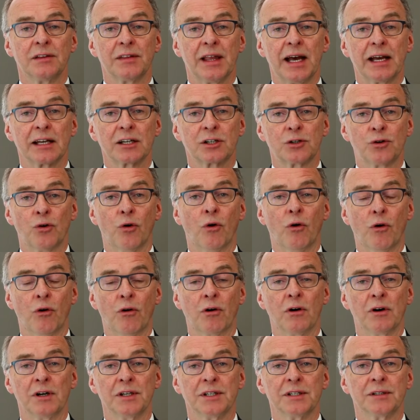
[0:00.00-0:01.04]
That
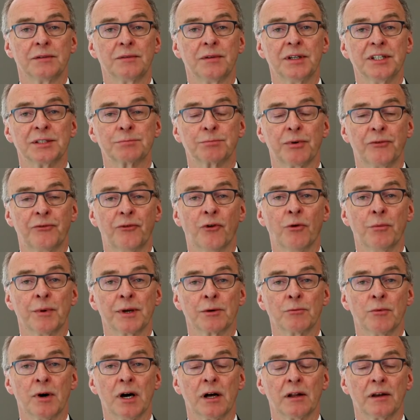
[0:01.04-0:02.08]
core is
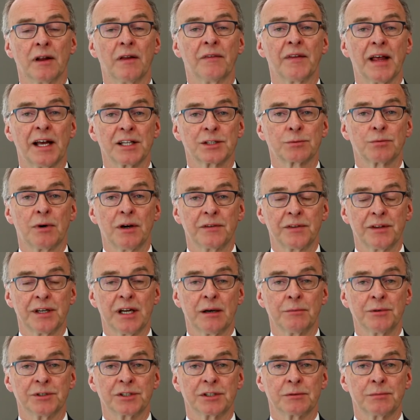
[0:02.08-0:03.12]
performing well, and that's why the
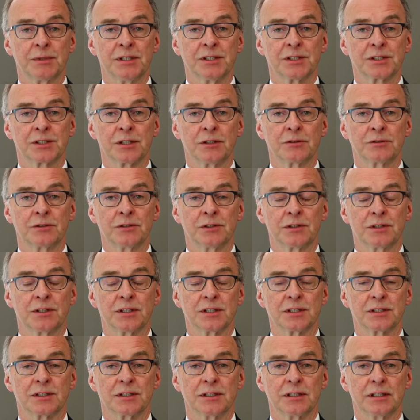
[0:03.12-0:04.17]
numbers have been so good
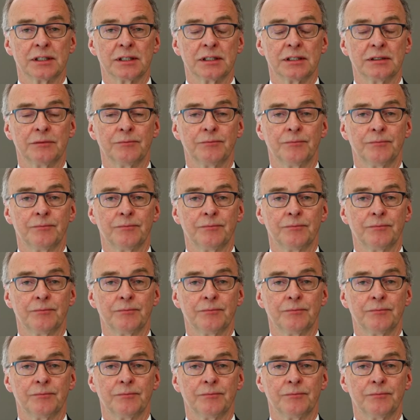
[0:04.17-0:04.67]
this year.